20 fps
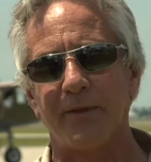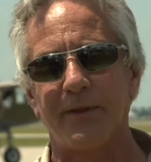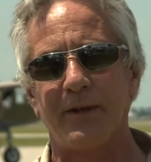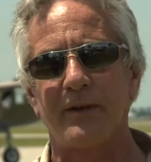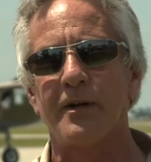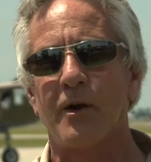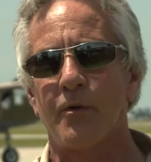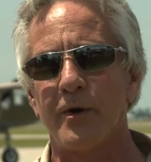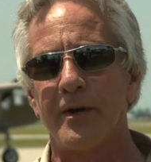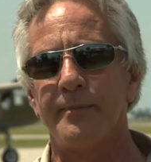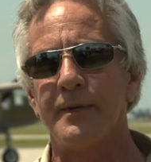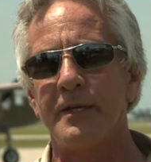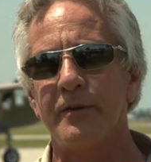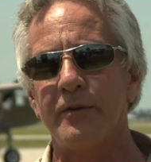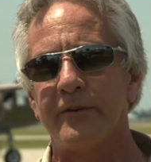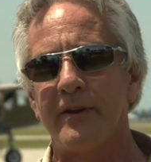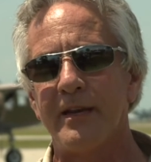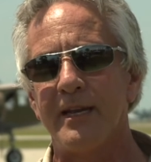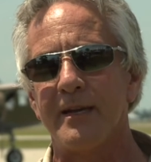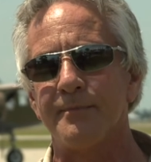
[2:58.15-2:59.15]
They'll go in a
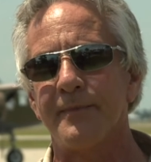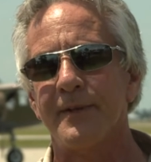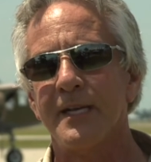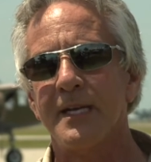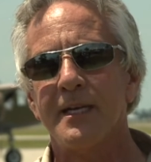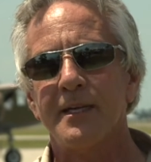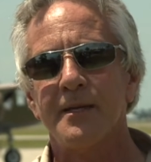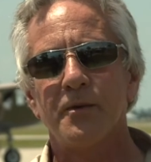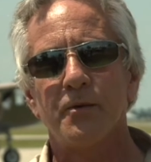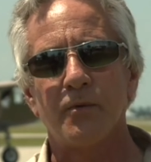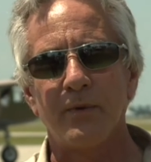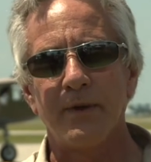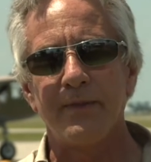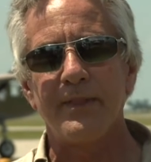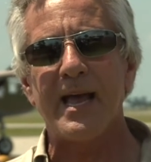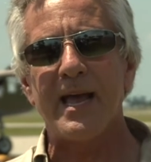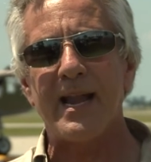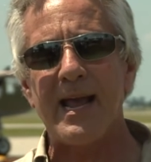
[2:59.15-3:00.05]
museum. When that